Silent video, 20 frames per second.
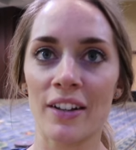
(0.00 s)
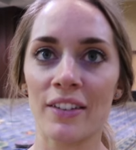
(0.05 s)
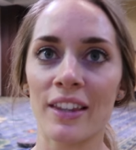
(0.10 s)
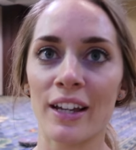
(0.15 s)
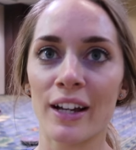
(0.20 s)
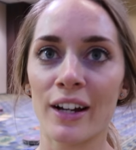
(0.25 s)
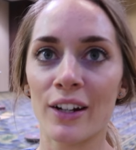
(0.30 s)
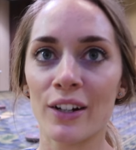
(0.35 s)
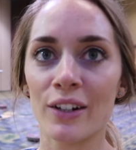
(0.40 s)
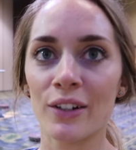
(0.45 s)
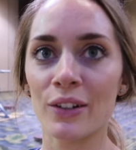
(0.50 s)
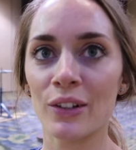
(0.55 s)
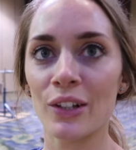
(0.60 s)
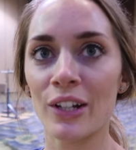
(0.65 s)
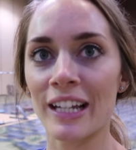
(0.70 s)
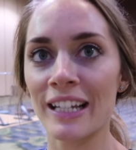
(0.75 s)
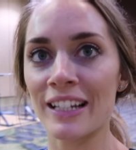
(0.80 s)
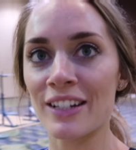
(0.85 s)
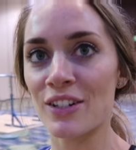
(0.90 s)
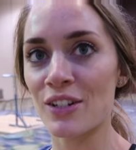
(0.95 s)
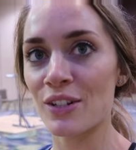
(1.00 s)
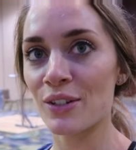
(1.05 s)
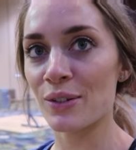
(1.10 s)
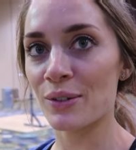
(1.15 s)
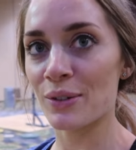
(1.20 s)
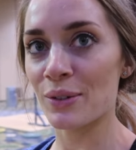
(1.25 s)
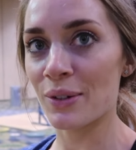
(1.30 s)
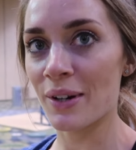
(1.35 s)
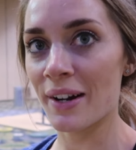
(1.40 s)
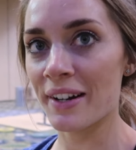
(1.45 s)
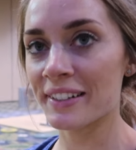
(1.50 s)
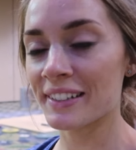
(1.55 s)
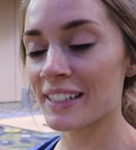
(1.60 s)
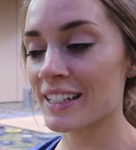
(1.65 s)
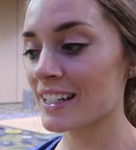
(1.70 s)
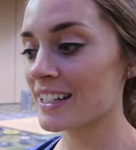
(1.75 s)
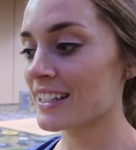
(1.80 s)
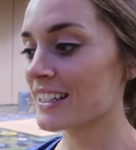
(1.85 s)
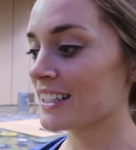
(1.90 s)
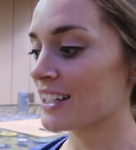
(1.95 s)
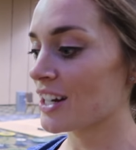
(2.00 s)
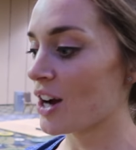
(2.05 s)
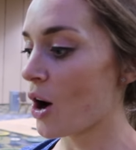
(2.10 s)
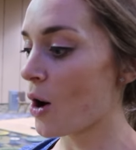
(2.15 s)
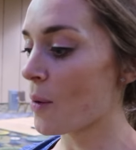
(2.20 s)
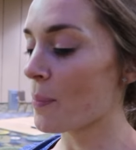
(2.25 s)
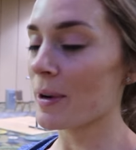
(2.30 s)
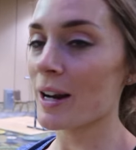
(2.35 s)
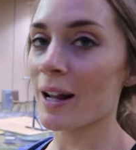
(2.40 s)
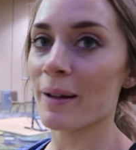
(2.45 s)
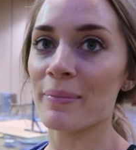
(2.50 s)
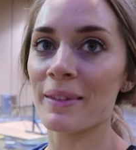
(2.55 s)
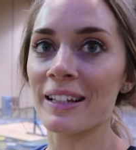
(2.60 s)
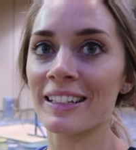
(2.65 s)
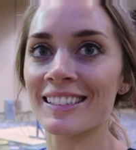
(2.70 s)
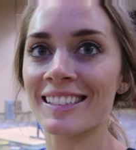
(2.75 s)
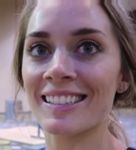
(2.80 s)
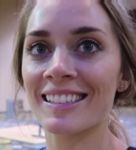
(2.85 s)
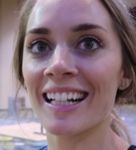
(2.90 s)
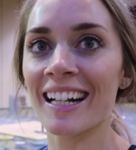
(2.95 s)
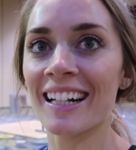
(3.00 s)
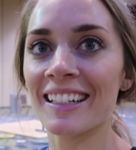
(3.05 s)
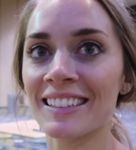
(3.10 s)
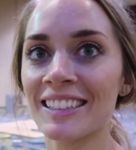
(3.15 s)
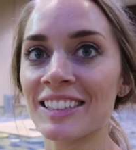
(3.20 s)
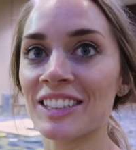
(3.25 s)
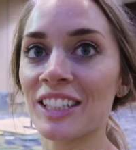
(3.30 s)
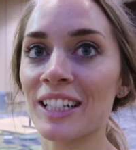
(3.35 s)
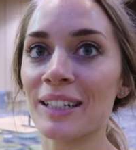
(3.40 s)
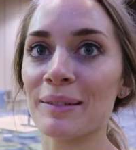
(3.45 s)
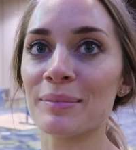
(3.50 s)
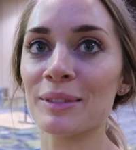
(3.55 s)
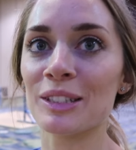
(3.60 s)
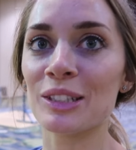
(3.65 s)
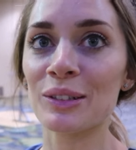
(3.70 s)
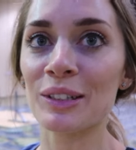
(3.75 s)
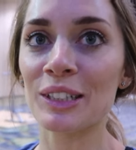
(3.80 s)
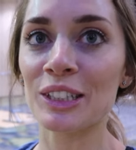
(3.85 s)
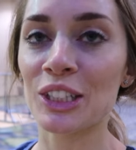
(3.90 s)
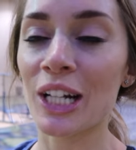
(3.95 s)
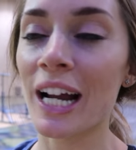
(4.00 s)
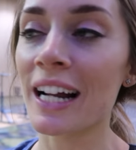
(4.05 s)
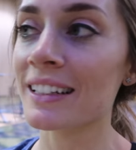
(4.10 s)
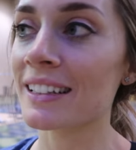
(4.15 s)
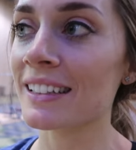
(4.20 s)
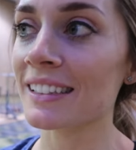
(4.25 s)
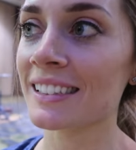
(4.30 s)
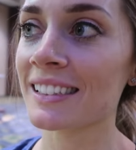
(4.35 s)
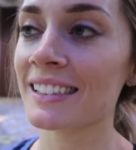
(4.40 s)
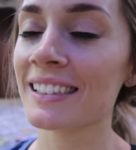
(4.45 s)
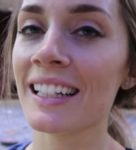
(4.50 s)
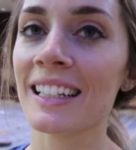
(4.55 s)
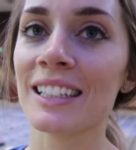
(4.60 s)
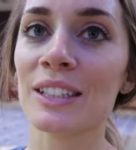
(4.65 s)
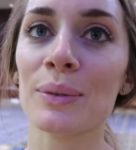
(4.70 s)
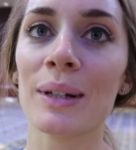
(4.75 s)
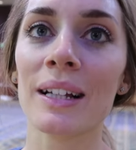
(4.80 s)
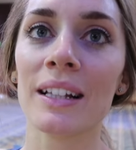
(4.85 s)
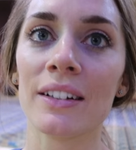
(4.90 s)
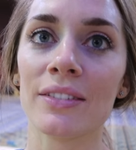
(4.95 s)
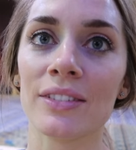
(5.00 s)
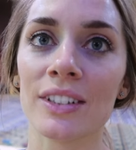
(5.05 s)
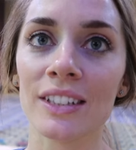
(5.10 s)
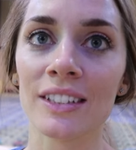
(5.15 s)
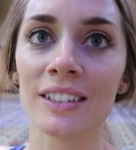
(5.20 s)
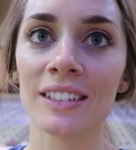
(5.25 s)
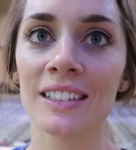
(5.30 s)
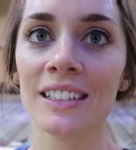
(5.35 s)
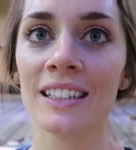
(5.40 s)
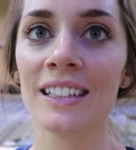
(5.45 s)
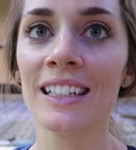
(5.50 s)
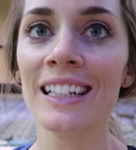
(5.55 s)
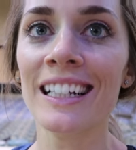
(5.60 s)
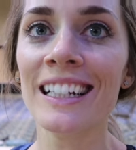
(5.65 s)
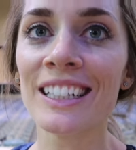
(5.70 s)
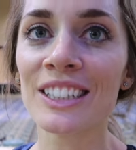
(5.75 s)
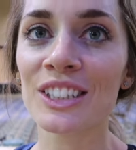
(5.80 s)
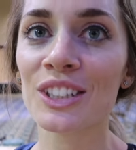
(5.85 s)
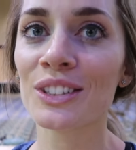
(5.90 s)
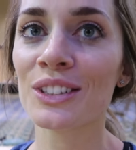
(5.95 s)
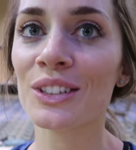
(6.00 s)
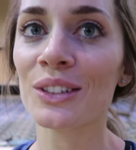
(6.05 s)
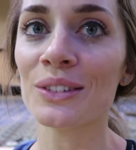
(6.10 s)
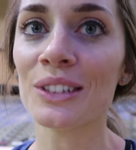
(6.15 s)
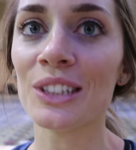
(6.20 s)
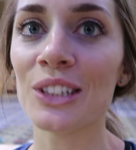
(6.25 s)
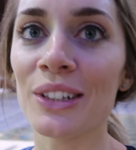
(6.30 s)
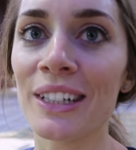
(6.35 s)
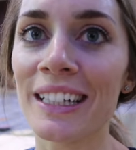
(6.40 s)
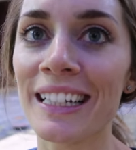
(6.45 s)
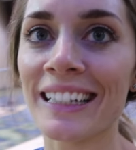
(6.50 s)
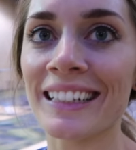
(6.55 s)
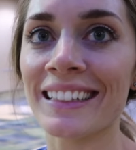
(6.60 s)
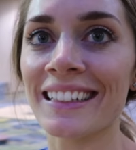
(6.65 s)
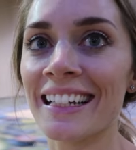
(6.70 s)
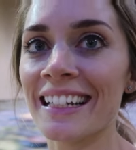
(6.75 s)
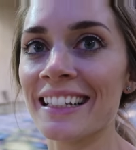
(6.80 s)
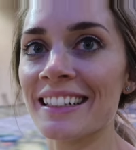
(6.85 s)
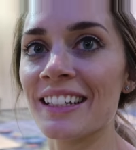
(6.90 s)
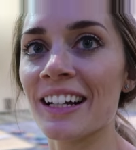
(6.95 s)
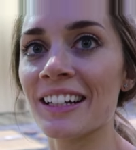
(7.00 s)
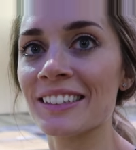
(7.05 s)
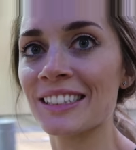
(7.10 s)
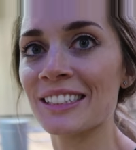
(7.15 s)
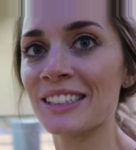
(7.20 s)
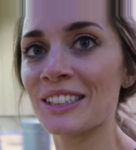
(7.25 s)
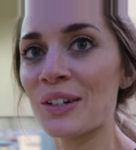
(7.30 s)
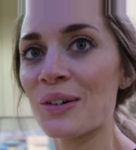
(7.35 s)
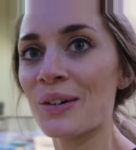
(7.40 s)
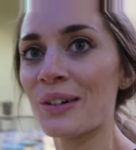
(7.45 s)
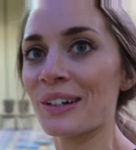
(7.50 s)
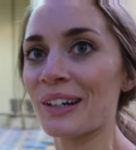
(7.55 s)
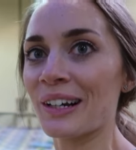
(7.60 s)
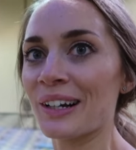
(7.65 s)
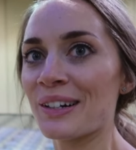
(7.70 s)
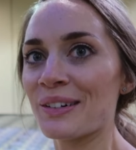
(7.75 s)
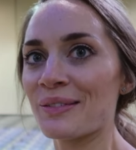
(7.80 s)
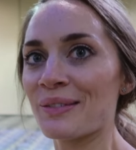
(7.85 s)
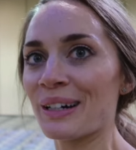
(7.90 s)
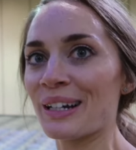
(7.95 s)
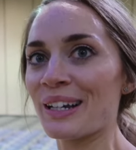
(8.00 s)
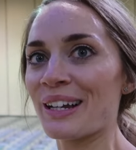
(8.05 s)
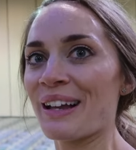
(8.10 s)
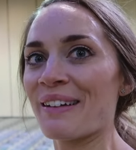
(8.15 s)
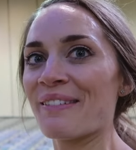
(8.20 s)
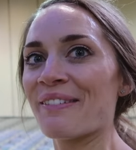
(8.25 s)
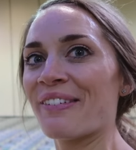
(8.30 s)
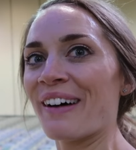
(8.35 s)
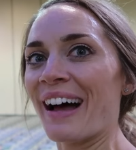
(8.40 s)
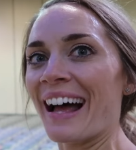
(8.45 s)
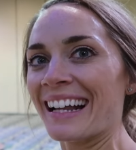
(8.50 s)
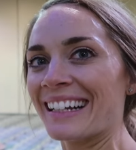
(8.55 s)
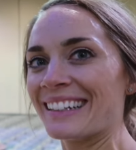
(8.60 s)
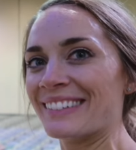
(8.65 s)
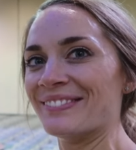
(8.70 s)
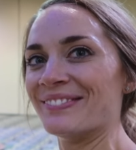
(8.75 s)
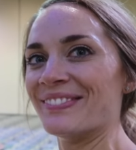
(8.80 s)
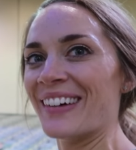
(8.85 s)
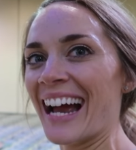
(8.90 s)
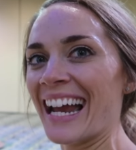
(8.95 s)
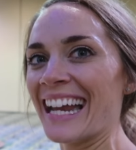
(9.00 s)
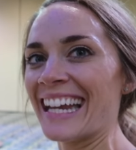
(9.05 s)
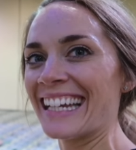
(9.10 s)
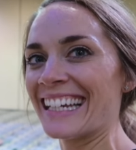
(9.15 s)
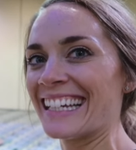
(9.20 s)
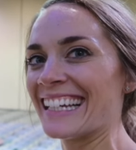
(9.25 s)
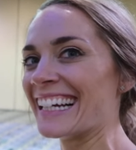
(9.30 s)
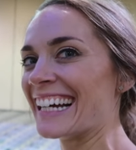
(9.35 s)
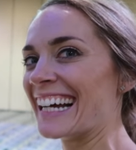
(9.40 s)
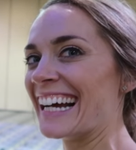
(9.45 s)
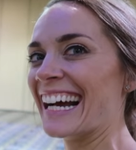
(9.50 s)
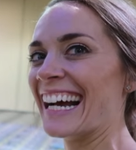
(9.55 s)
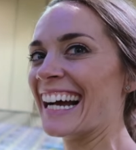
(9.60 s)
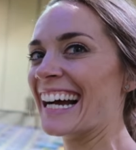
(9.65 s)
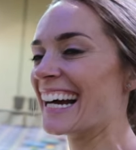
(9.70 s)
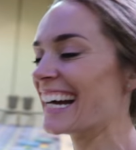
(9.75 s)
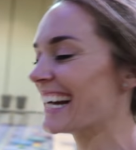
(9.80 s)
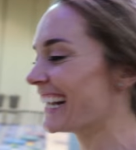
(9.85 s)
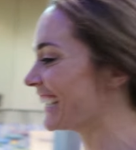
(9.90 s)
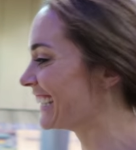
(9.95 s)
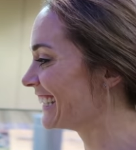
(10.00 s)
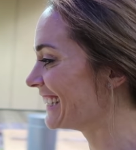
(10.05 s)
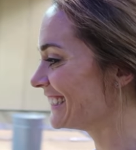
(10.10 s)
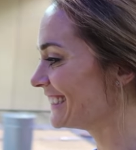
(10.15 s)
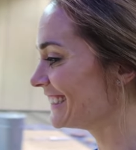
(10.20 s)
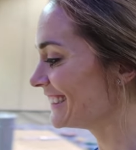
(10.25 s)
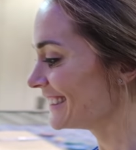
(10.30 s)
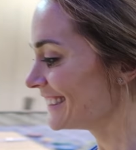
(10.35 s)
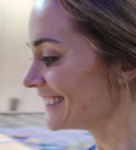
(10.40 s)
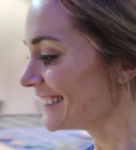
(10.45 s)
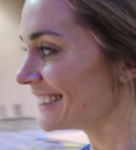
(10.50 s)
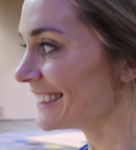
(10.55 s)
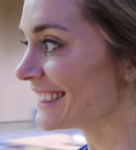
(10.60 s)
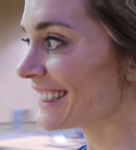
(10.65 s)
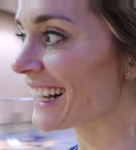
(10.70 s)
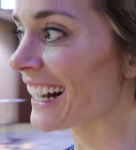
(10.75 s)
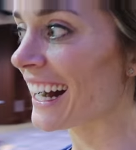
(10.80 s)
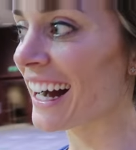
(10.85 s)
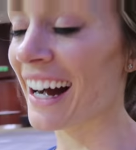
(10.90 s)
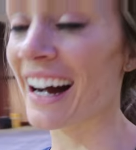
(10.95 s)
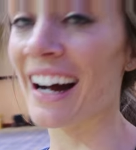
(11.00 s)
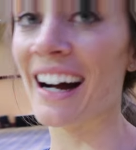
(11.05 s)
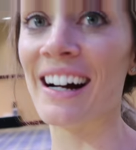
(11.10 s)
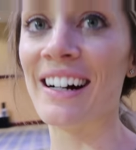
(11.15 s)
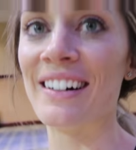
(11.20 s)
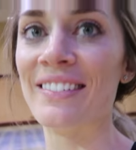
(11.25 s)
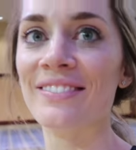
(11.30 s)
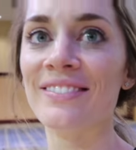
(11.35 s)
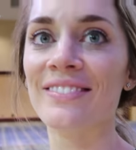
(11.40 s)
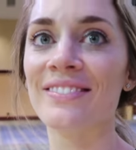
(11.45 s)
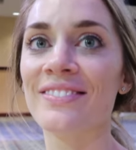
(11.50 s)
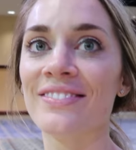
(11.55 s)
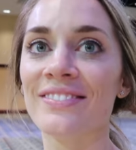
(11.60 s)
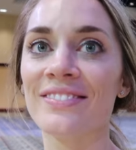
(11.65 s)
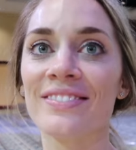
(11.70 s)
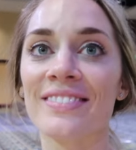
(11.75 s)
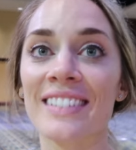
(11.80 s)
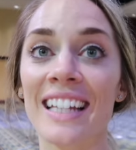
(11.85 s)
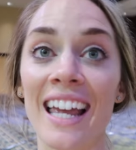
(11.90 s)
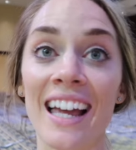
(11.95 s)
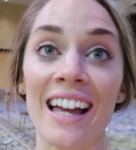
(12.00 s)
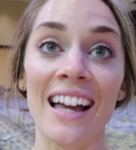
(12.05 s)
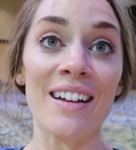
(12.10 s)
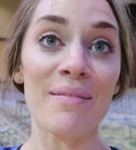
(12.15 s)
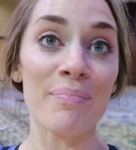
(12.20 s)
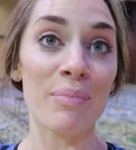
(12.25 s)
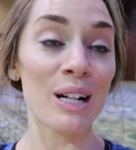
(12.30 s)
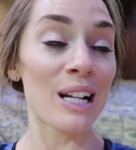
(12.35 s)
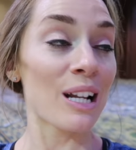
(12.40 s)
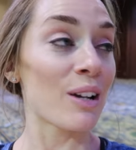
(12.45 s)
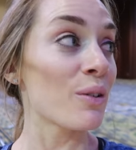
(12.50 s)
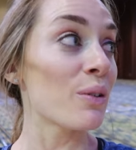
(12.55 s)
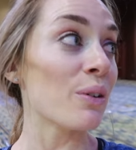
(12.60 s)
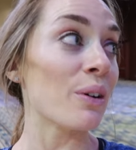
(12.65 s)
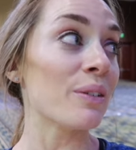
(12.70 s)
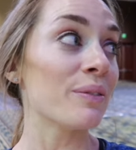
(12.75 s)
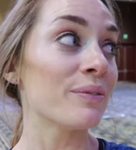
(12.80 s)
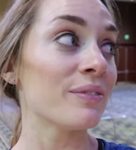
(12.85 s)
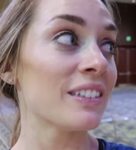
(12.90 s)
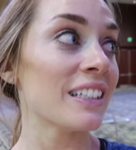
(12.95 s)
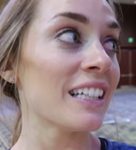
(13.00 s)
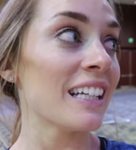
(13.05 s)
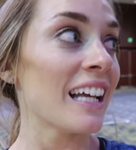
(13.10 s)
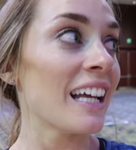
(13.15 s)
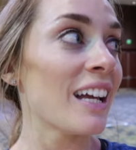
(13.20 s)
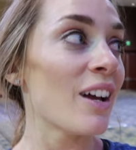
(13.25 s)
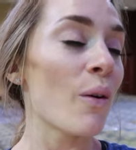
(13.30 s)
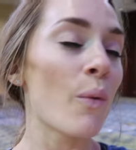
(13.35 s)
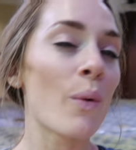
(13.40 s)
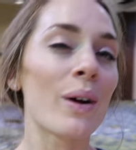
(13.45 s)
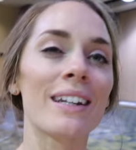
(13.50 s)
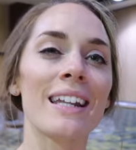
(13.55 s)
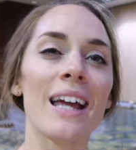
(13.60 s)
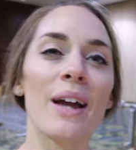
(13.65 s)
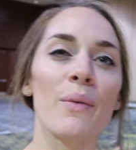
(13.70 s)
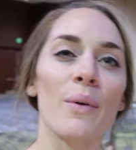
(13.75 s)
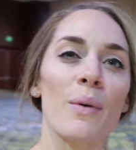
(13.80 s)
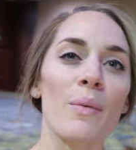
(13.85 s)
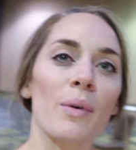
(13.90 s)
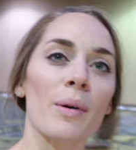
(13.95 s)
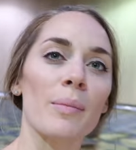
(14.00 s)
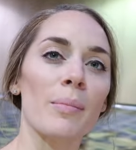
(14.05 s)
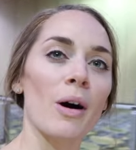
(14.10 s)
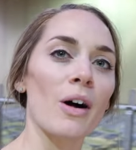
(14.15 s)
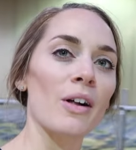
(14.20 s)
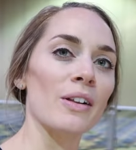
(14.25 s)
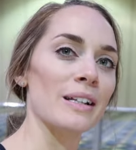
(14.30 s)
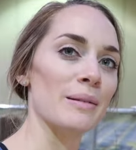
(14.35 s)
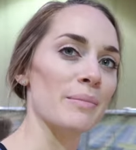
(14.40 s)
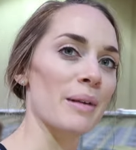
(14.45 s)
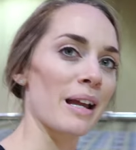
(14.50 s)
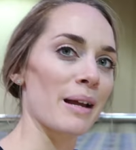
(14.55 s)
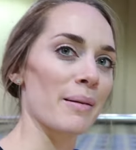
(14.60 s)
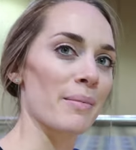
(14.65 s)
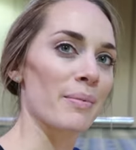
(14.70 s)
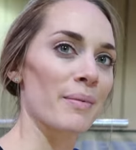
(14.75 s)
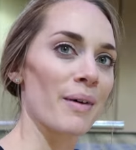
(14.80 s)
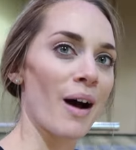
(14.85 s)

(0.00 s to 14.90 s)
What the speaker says: out there looking to open up the sickest gym to attract the sickest weightlifters, just don't do it in Tyson's Corner where you can find Mike. Yeah, pretty cool. One day when we're balling, babe,